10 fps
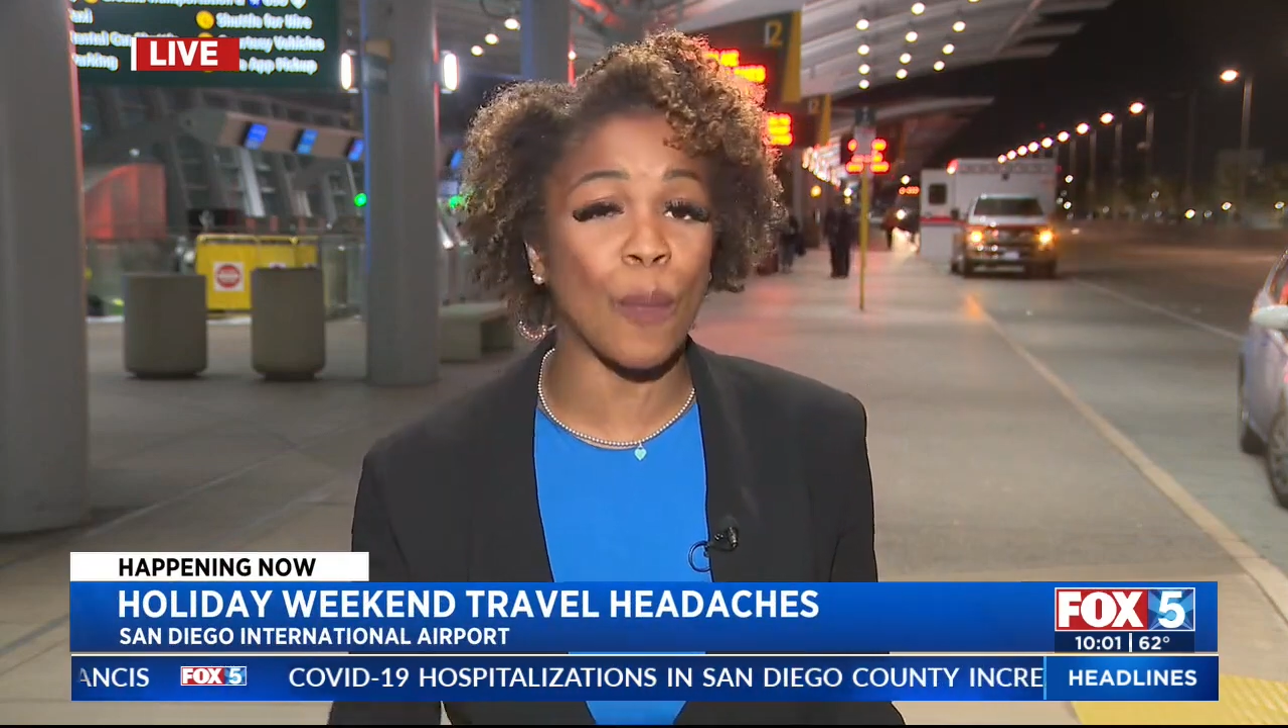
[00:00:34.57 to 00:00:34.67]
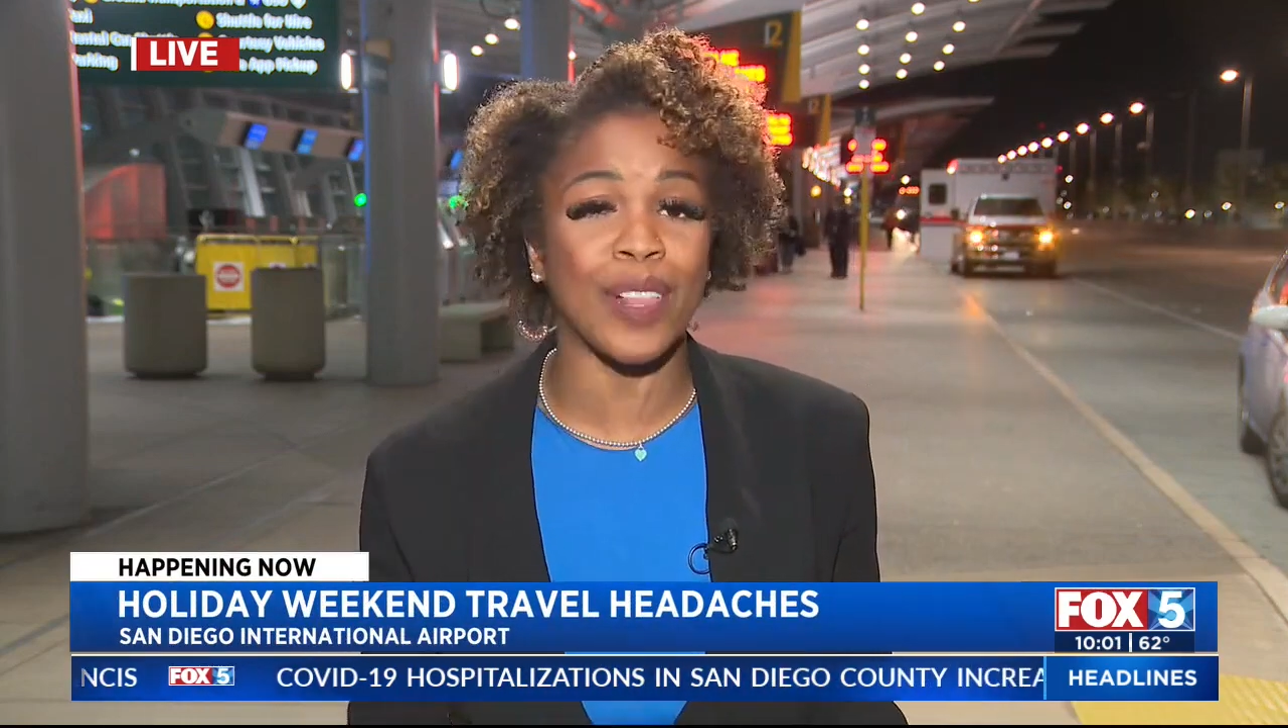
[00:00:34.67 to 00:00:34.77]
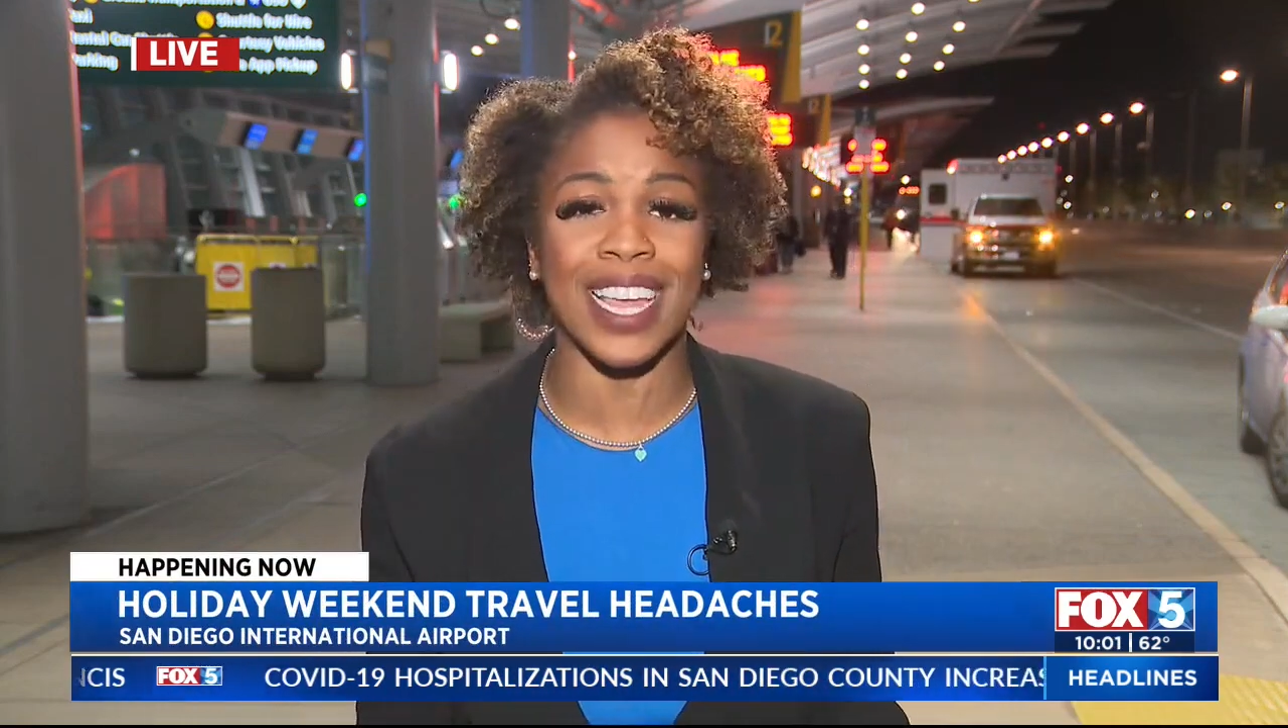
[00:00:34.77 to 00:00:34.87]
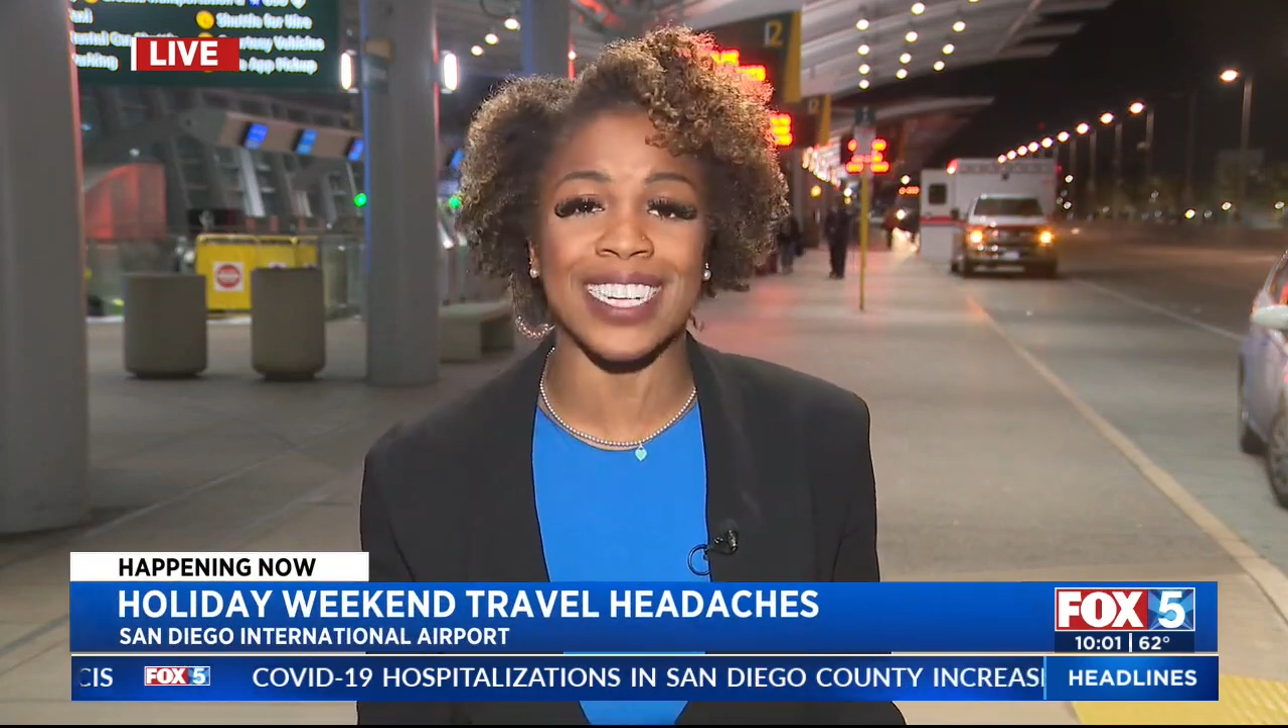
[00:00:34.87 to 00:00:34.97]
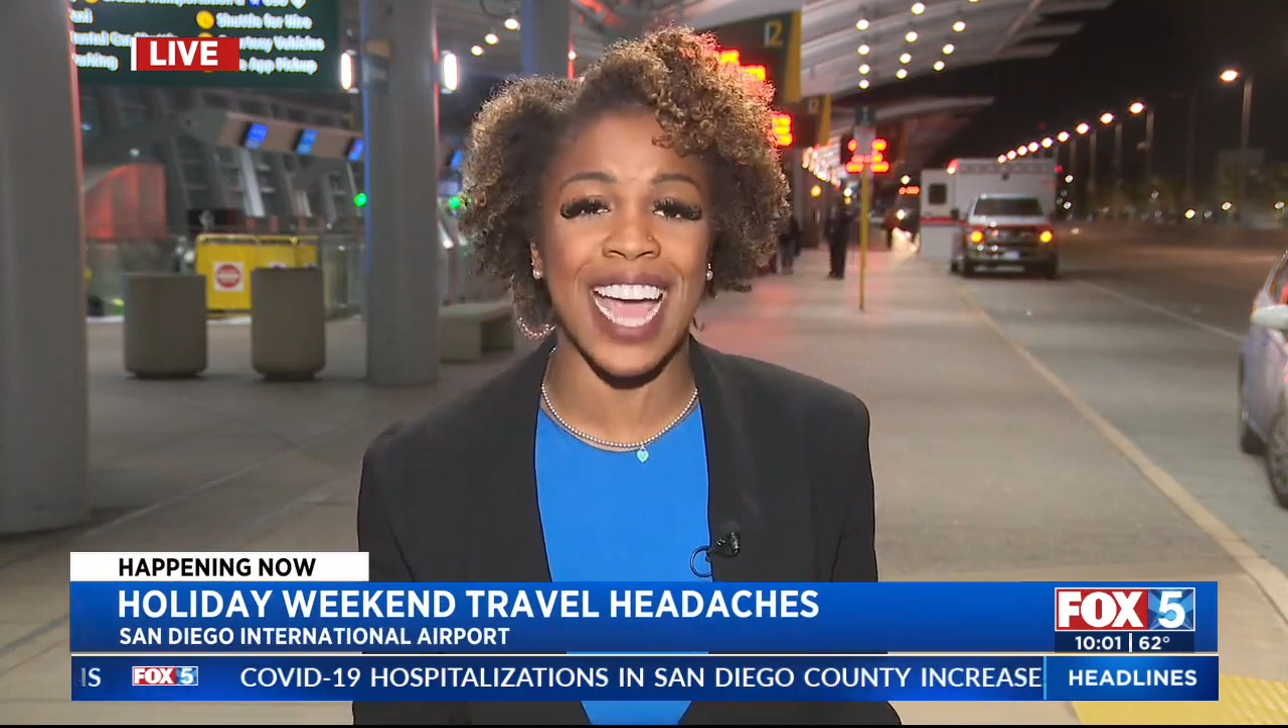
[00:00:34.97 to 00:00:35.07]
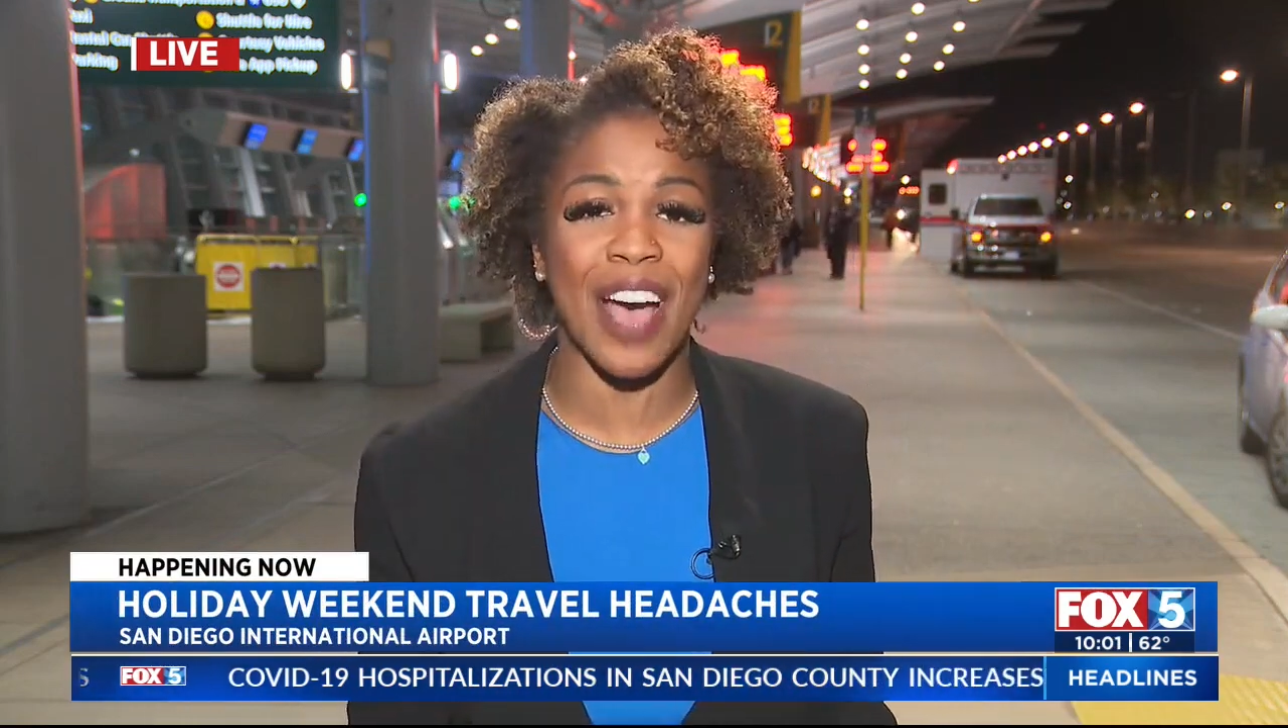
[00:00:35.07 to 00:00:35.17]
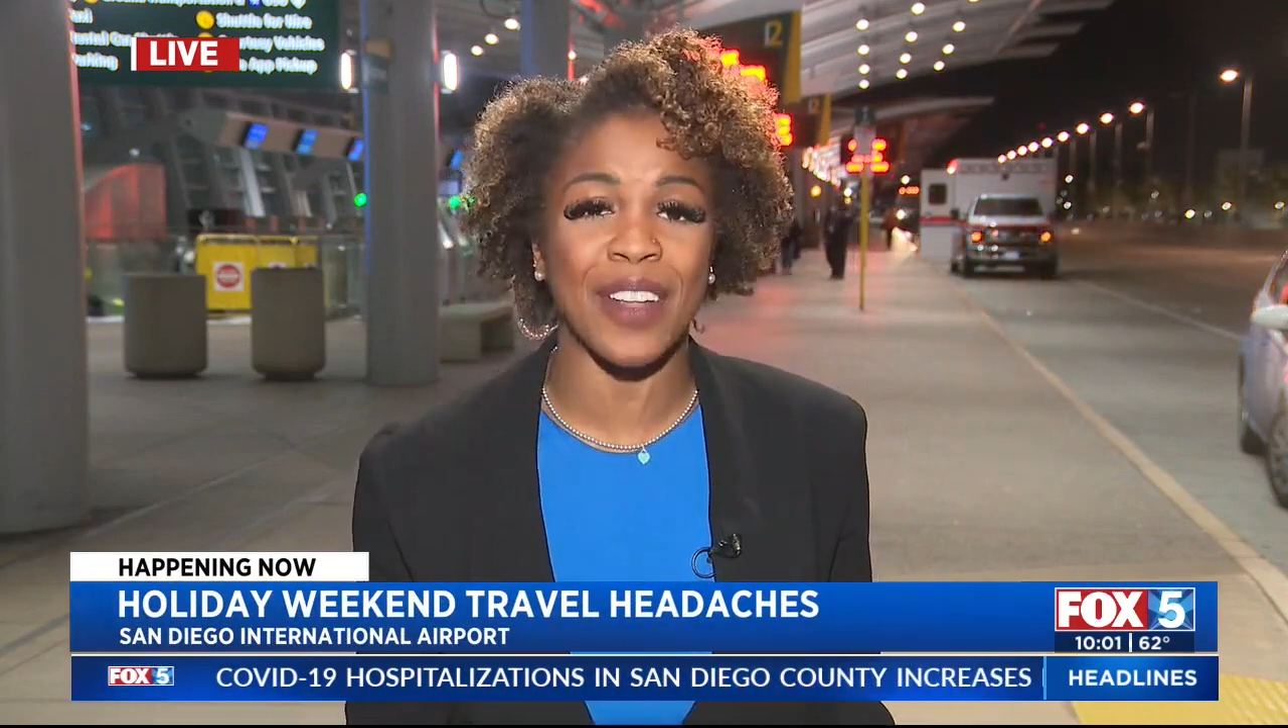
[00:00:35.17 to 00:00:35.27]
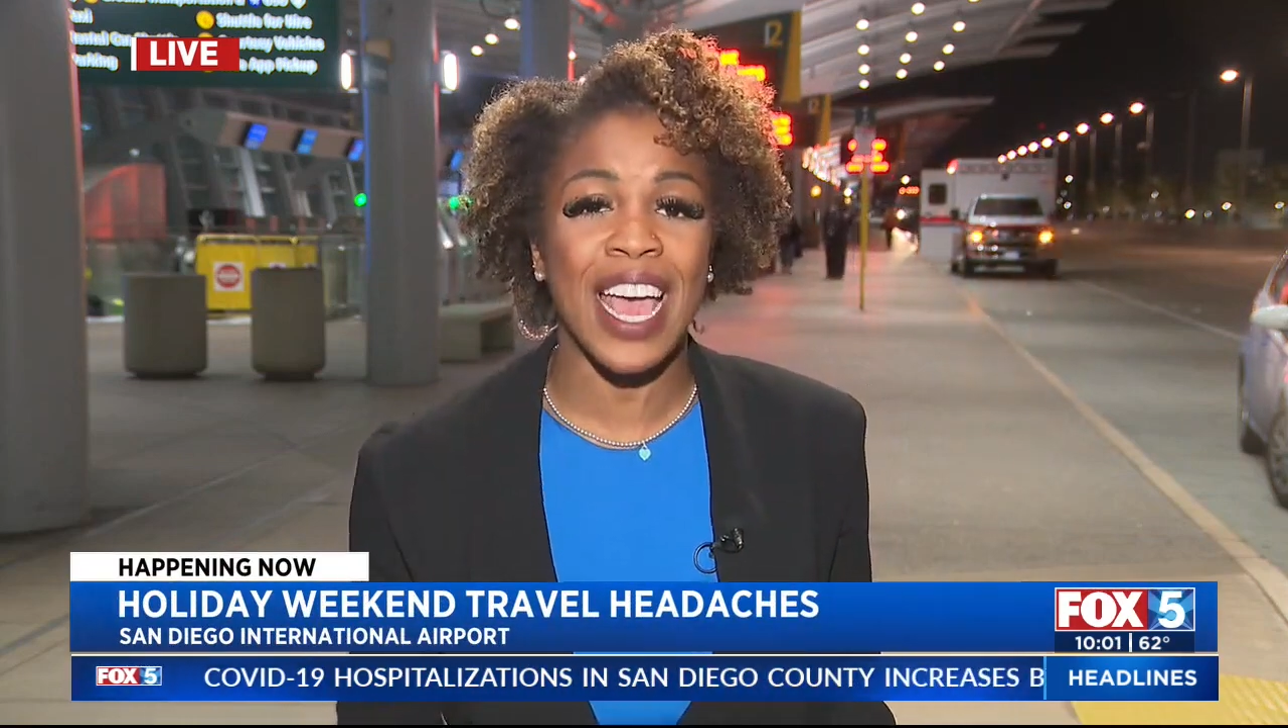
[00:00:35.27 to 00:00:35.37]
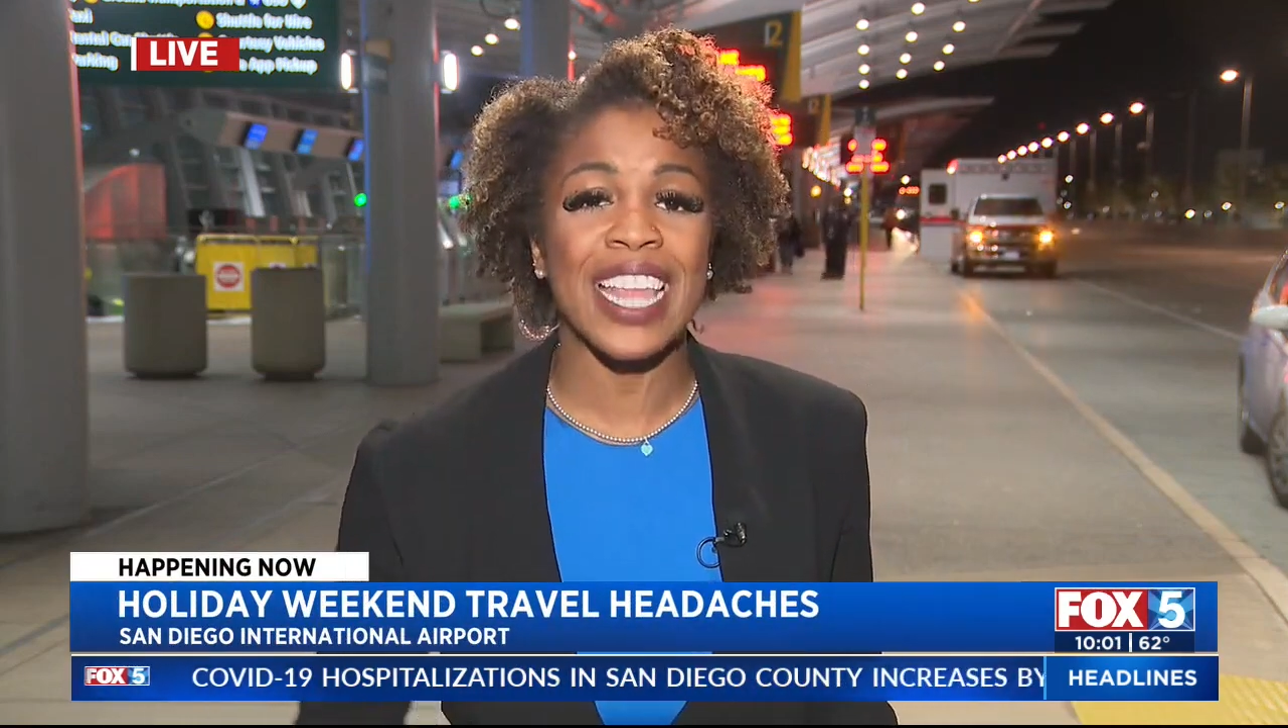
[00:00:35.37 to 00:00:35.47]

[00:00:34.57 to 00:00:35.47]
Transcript: planned out,